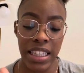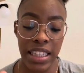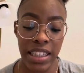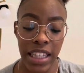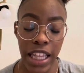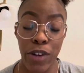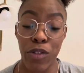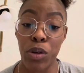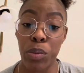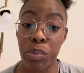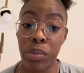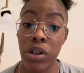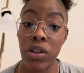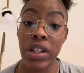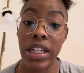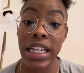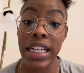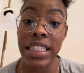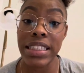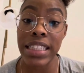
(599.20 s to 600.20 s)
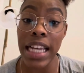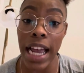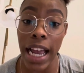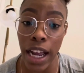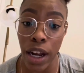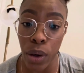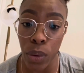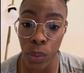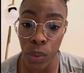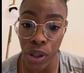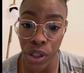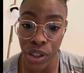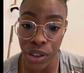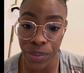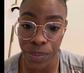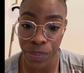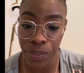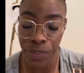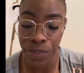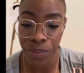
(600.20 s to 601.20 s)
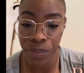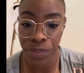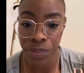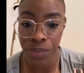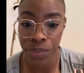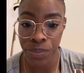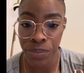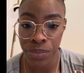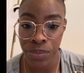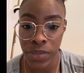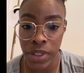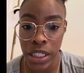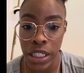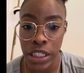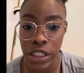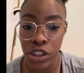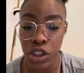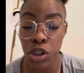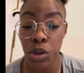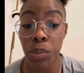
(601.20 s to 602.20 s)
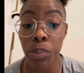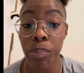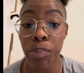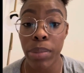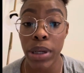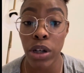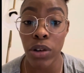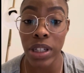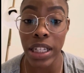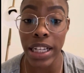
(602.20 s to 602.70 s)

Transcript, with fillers: they were building a tower to build